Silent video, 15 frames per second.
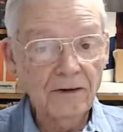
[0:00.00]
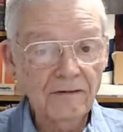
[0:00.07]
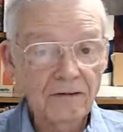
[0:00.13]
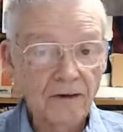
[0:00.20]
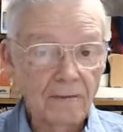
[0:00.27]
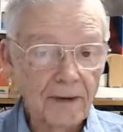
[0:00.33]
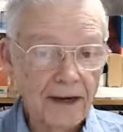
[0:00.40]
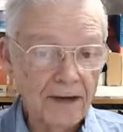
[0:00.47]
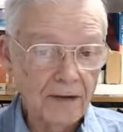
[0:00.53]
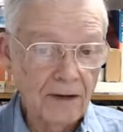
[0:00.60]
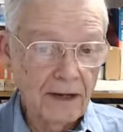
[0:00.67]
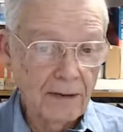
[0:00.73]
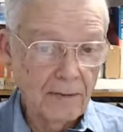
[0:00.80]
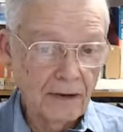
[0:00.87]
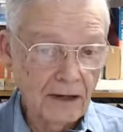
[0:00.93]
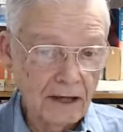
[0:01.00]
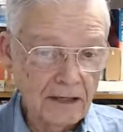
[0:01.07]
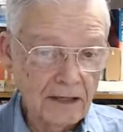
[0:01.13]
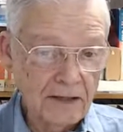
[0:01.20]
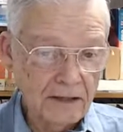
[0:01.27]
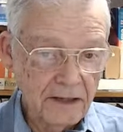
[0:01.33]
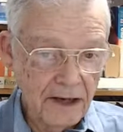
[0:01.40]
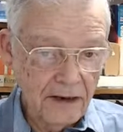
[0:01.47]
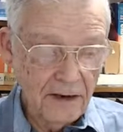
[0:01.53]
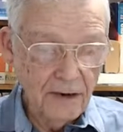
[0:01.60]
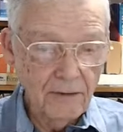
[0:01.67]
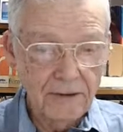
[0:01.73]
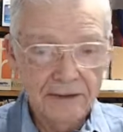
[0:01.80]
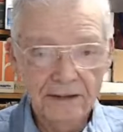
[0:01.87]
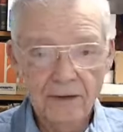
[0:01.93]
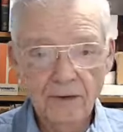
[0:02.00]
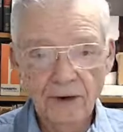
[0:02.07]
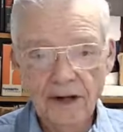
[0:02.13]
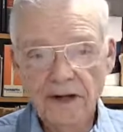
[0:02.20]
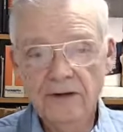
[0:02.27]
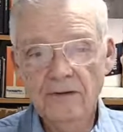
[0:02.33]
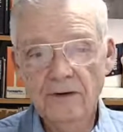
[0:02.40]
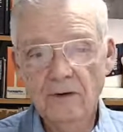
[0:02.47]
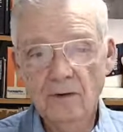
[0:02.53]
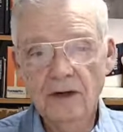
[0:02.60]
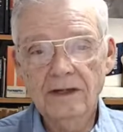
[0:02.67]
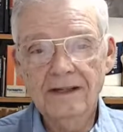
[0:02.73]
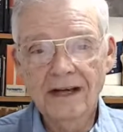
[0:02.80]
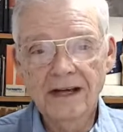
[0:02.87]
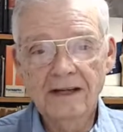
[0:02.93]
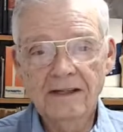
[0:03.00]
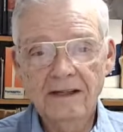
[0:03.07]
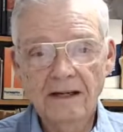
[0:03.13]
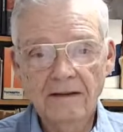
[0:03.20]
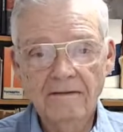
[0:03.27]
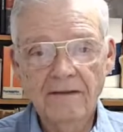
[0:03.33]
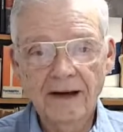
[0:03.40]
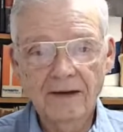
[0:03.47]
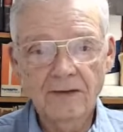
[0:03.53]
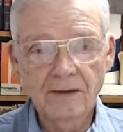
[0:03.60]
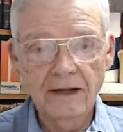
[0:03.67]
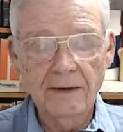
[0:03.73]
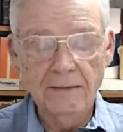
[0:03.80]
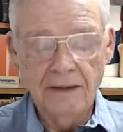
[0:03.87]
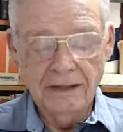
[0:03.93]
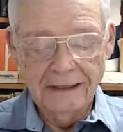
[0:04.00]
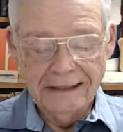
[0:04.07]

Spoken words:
for manual labor. The other denarii was the wage for 1 day of manual labor.